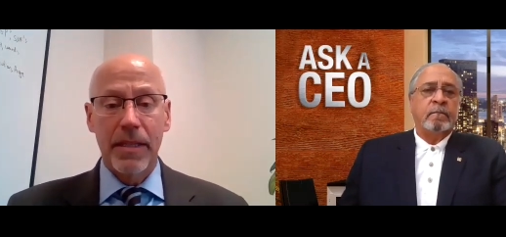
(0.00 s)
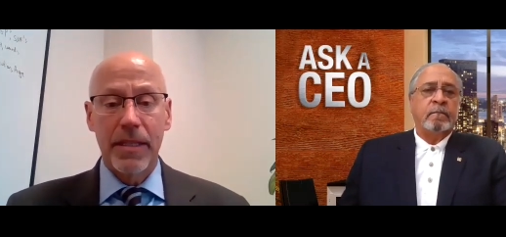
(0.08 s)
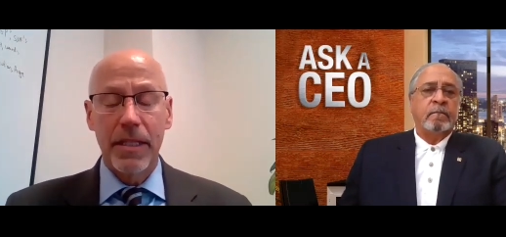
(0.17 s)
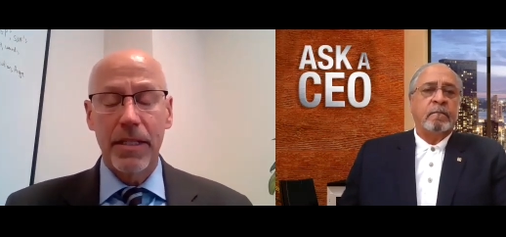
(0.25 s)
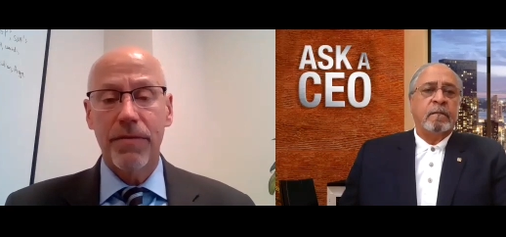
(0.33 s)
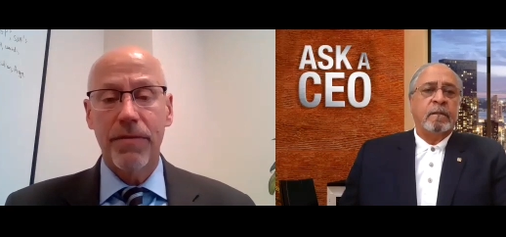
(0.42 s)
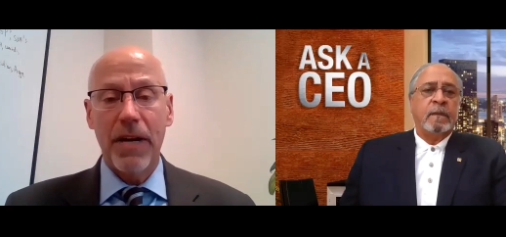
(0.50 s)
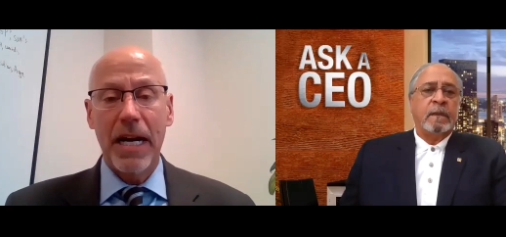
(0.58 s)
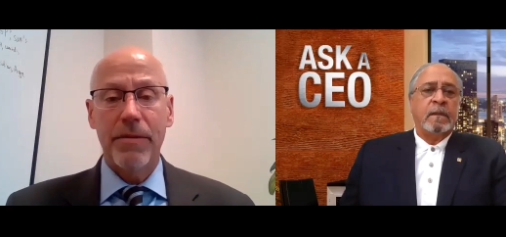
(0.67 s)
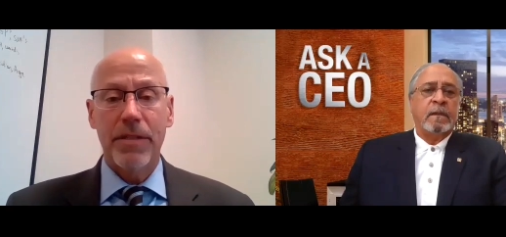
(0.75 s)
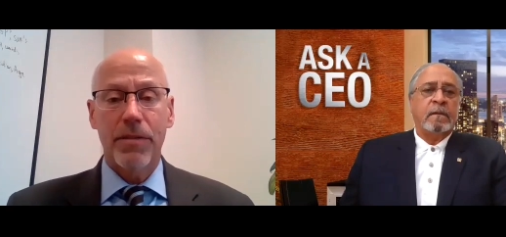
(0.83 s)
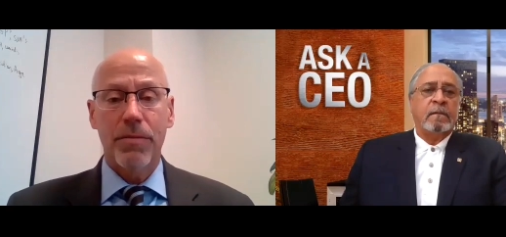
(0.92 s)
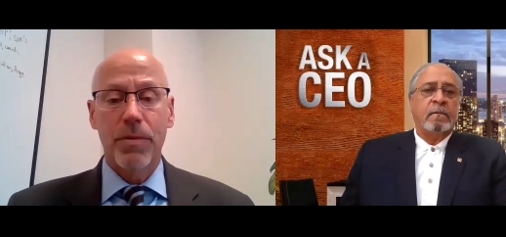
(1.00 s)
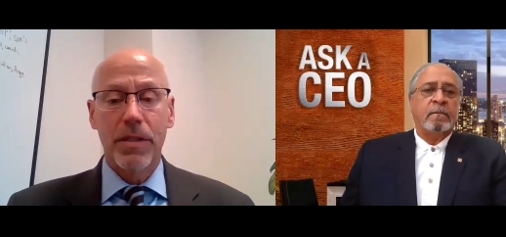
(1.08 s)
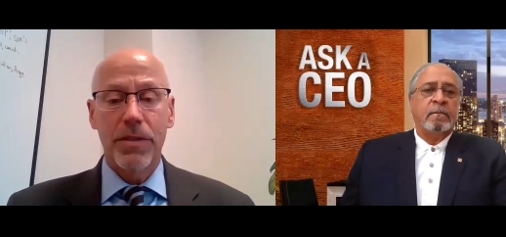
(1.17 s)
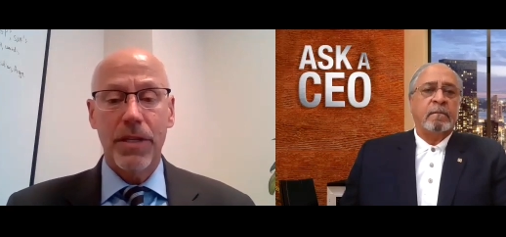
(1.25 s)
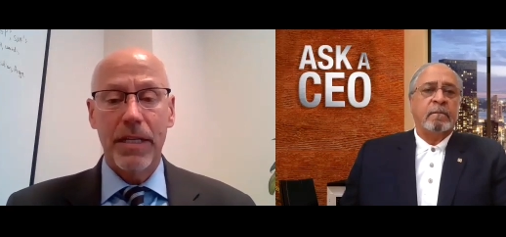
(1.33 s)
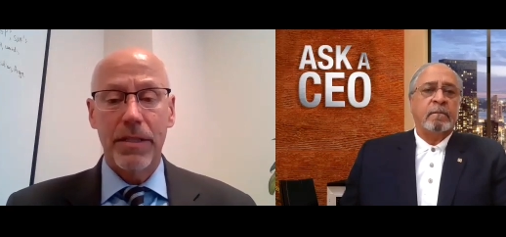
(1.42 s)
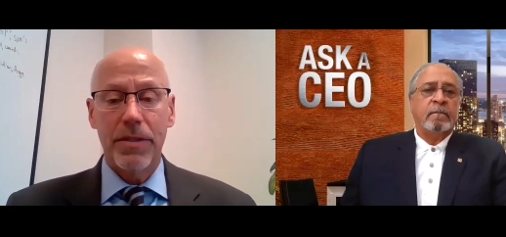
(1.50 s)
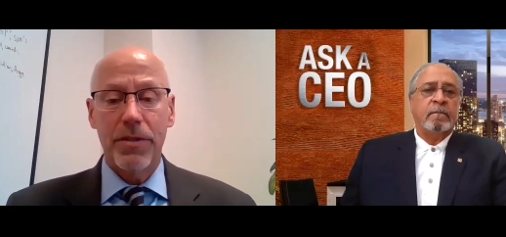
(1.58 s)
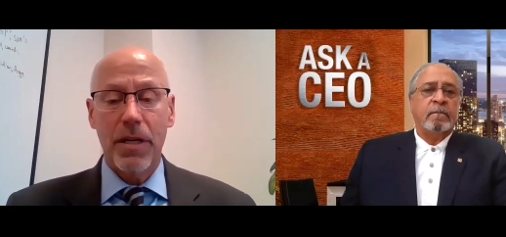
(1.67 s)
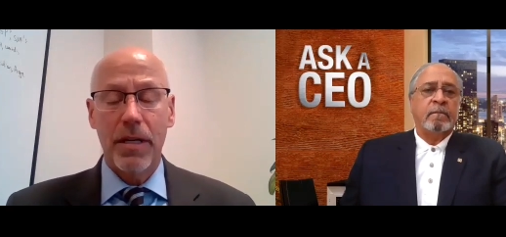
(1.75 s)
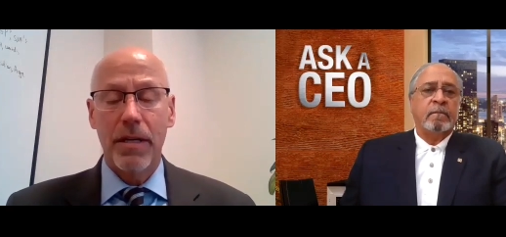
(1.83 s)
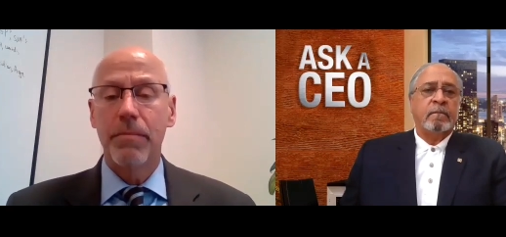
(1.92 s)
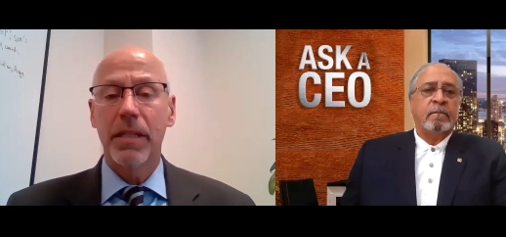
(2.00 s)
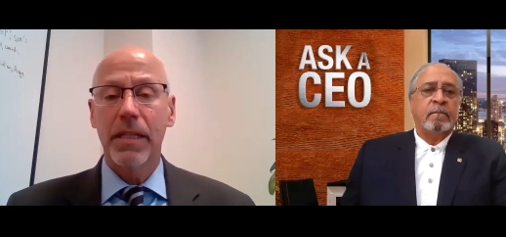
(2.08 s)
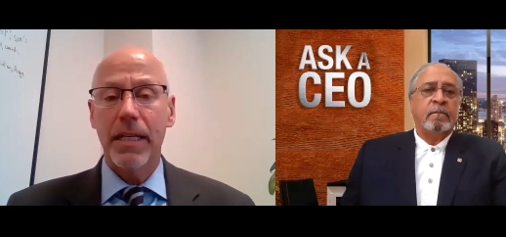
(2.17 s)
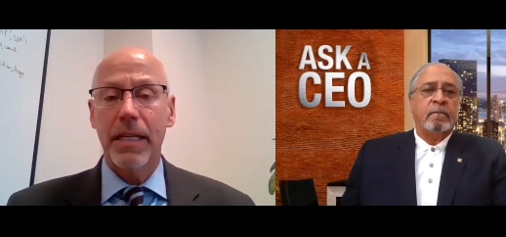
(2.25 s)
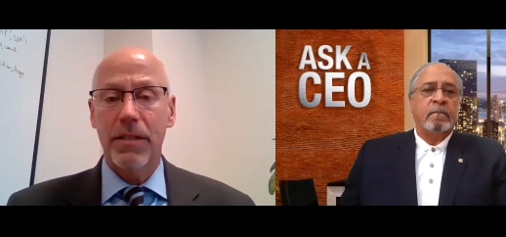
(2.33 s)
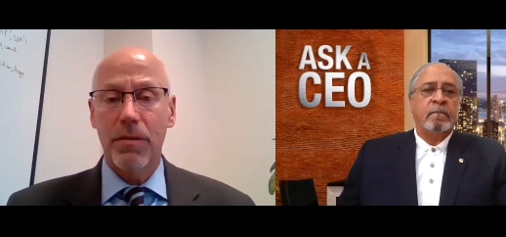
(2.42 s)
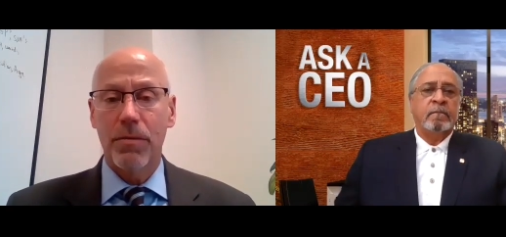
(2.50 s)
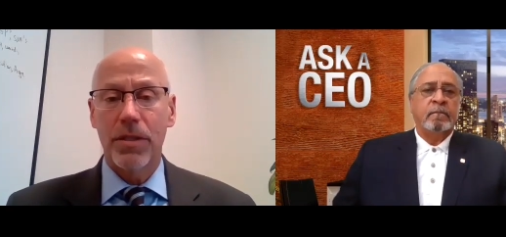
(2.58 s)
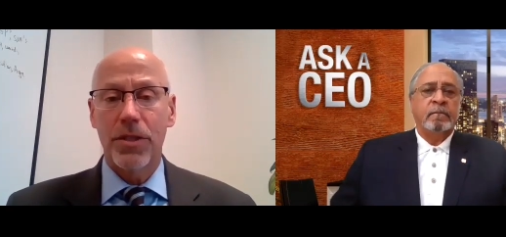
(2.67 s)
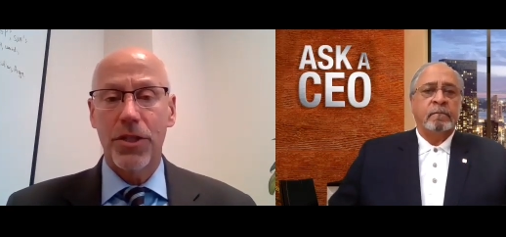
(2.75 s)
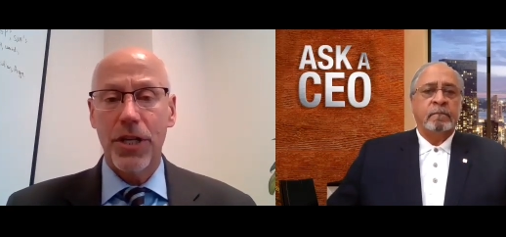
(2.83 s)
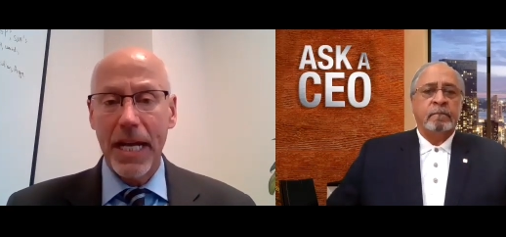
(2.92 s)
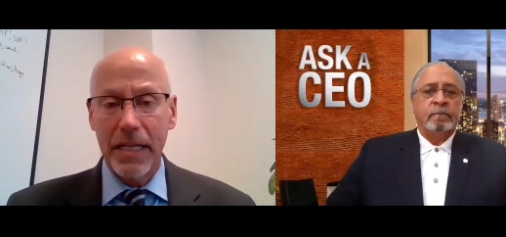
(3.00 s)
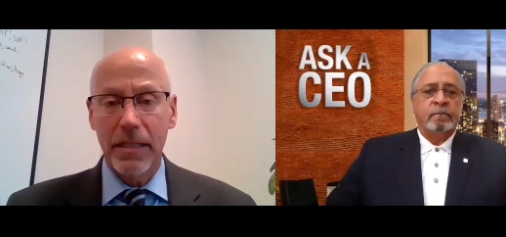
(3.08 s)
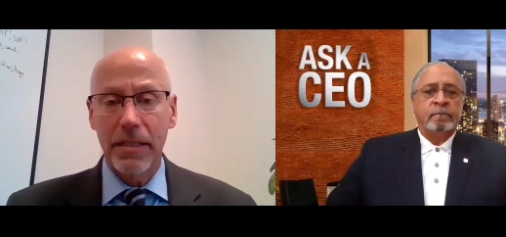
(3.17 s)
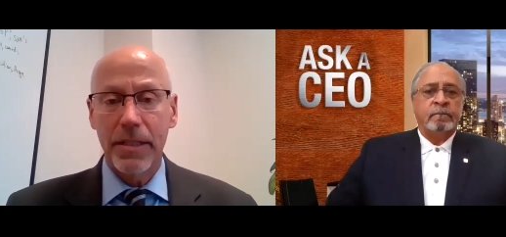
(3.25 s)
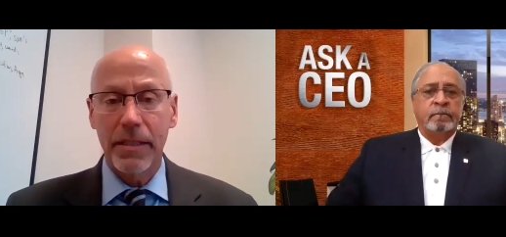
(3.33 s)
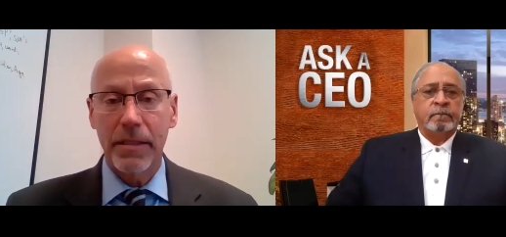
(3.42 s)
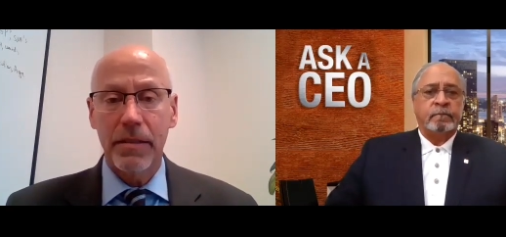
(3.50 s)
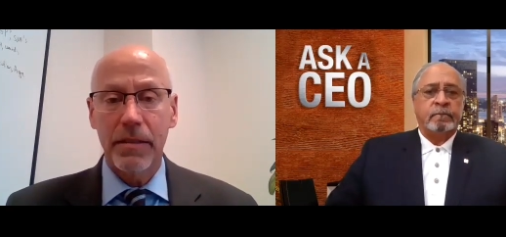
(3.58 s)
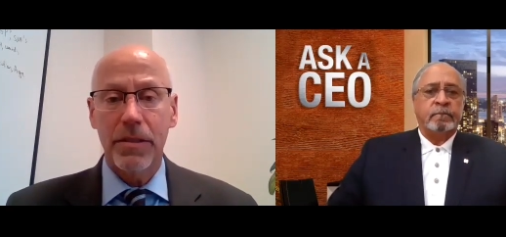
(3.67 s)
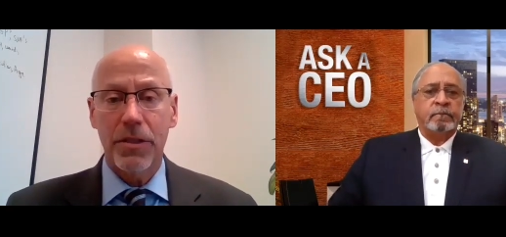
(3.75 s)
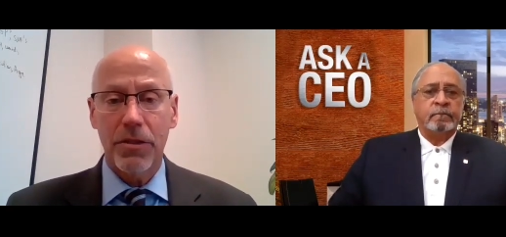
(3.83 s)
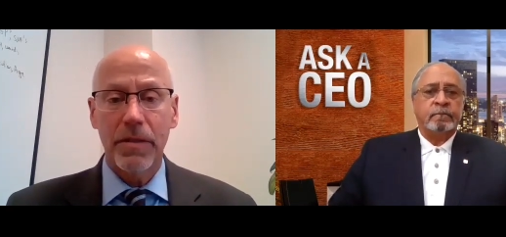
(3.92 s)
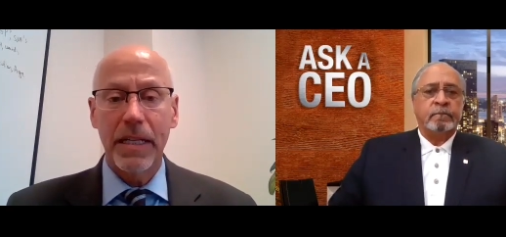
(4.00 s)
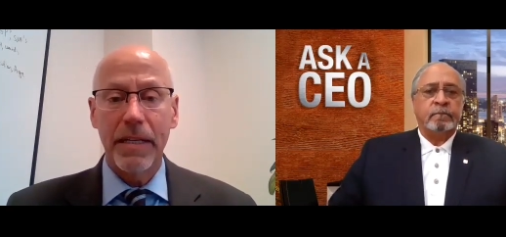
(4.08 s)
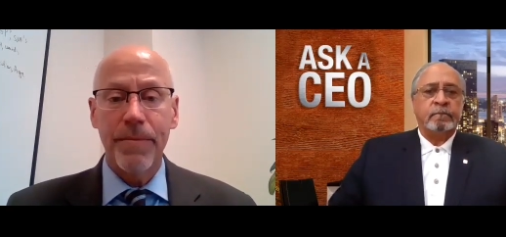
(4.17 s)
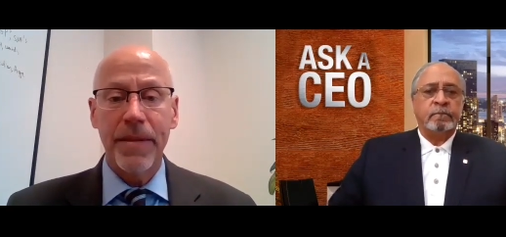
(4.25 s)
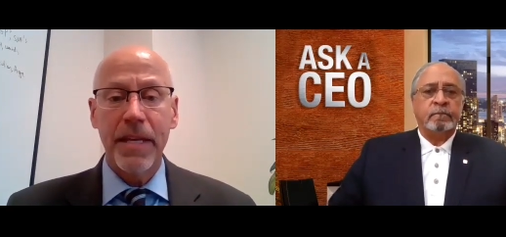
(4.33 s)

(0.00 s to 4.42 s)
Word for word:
Speaker 1: This virus was as humbling as it was challenging to treat.